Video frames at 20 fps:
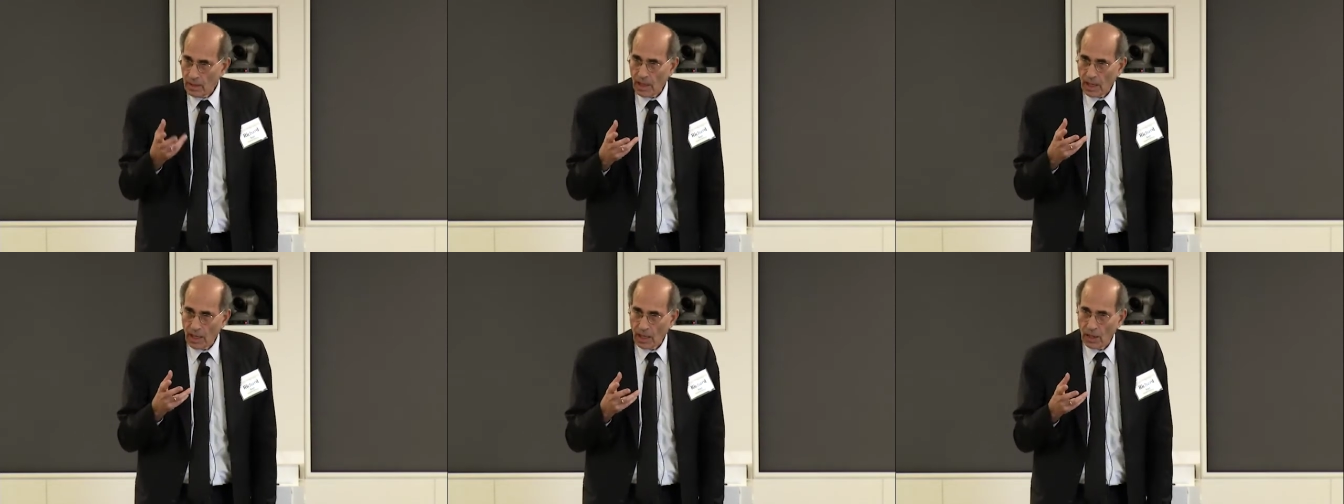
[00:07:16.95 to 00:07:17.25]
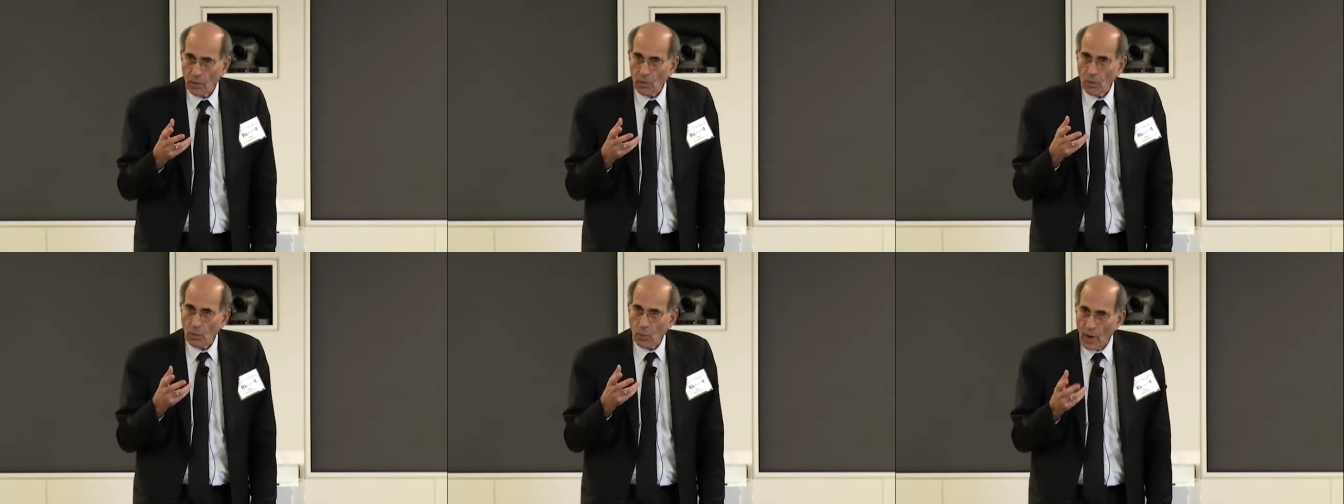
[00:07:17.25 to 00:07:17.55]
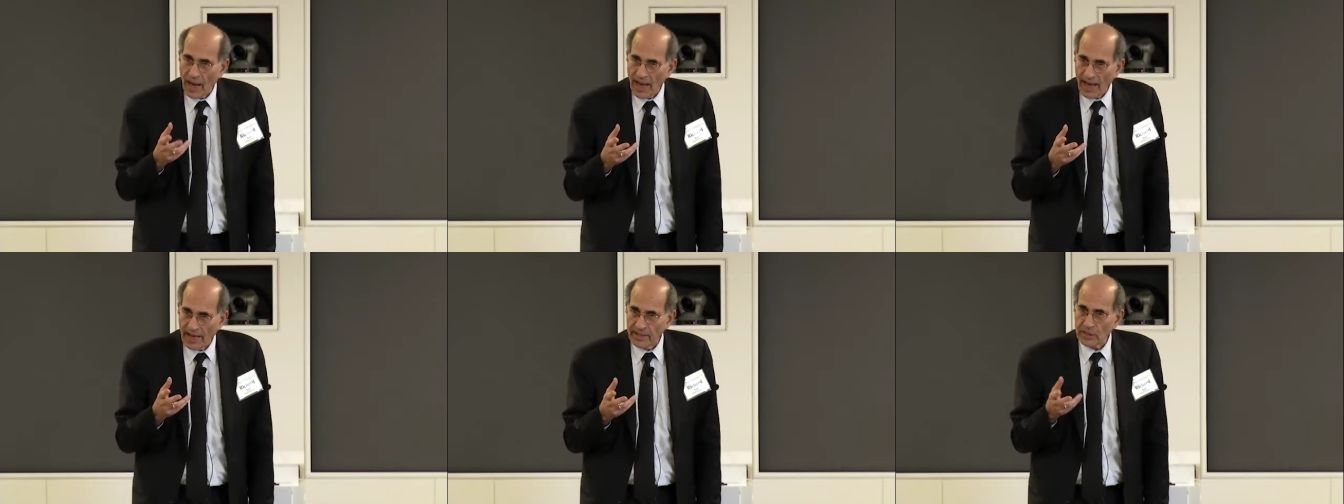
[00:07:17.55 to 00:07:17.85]
uh,
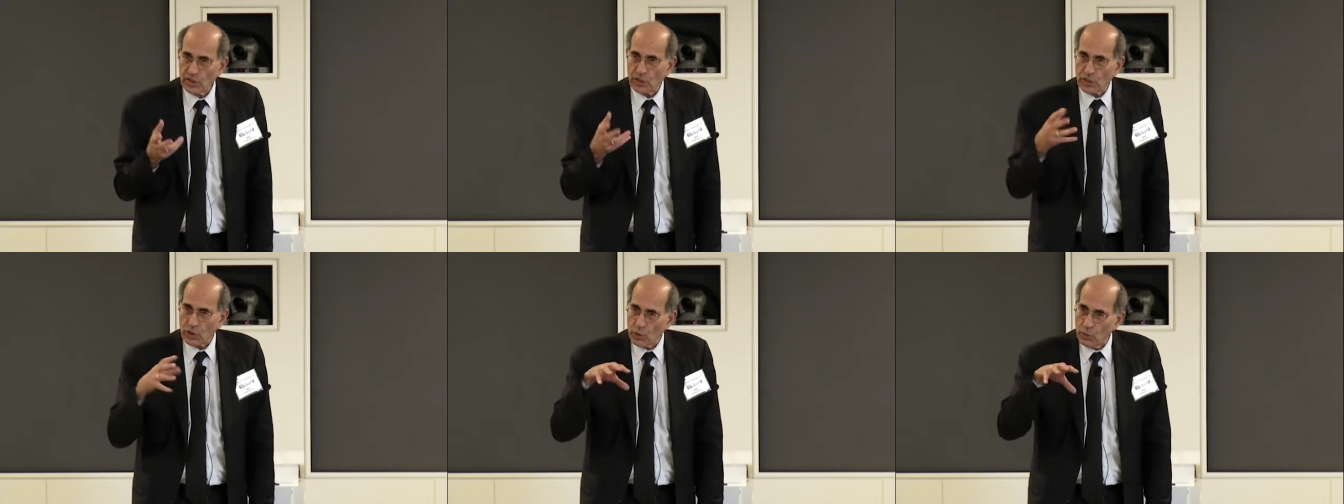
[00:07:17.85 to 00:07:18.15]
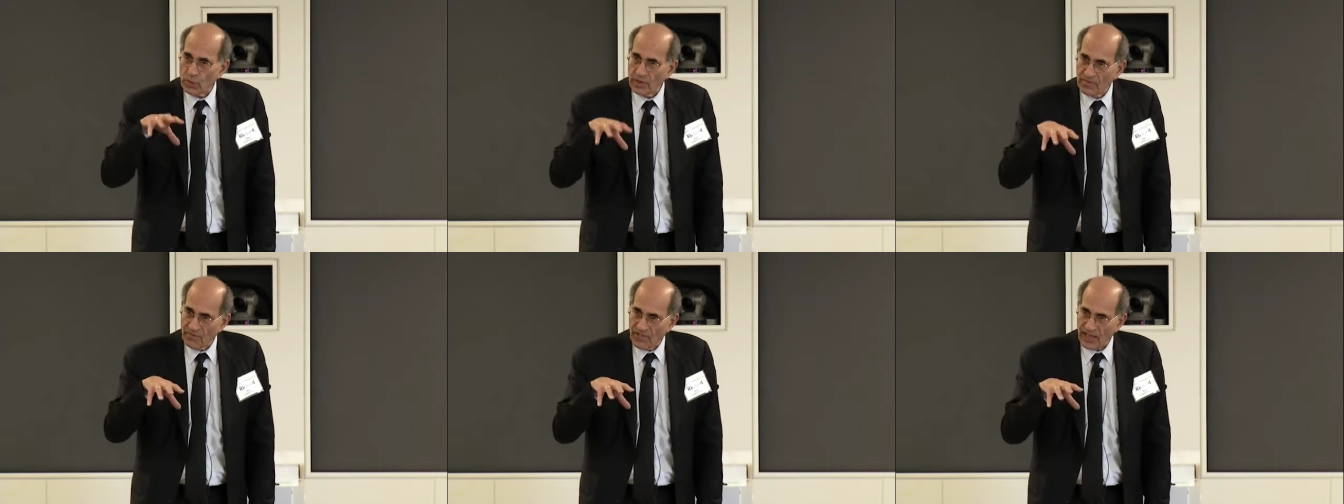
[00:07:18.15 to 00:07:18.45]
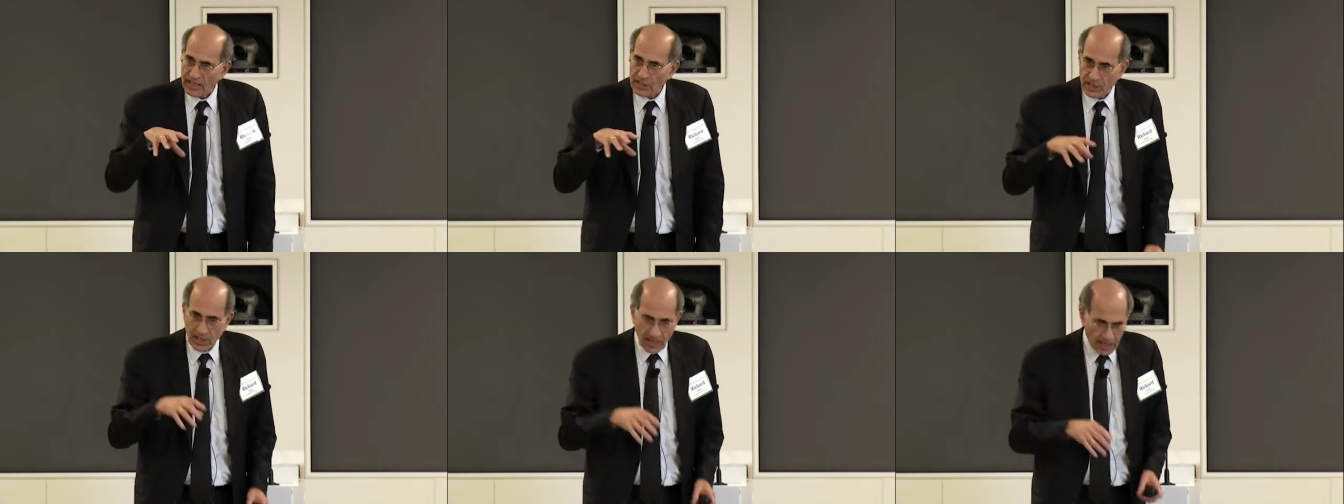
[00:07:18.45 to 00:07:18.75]
ways to
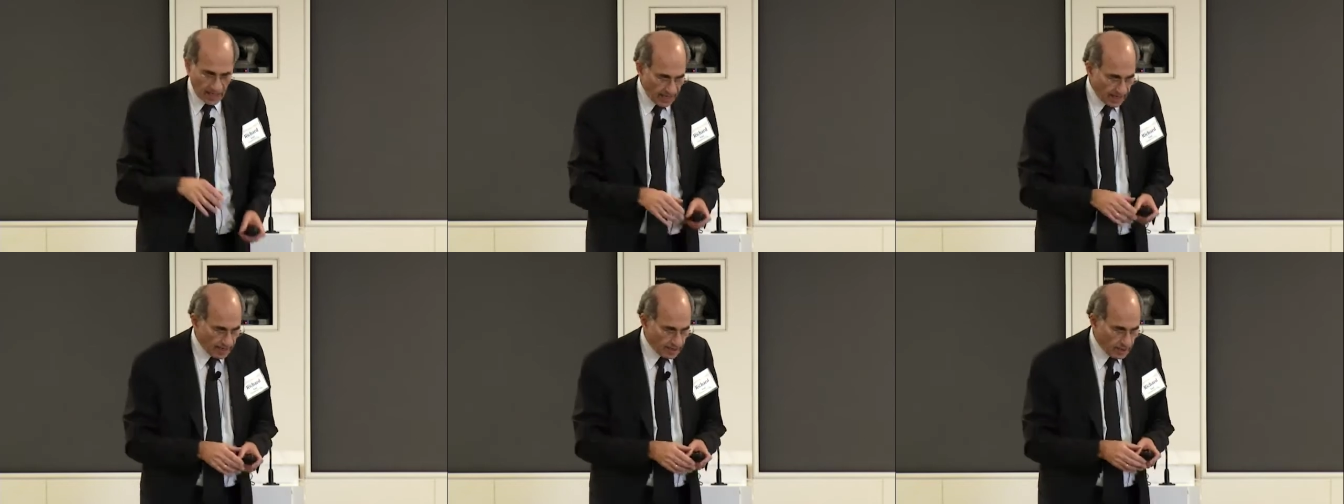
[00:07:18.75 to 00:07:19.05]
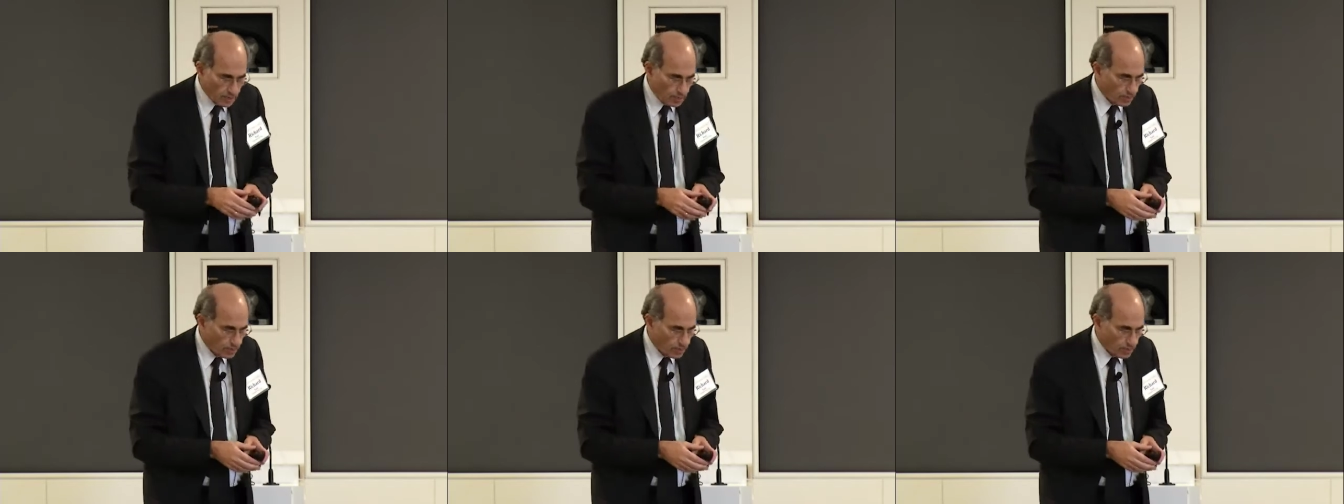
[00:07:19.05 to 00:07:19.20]
investigate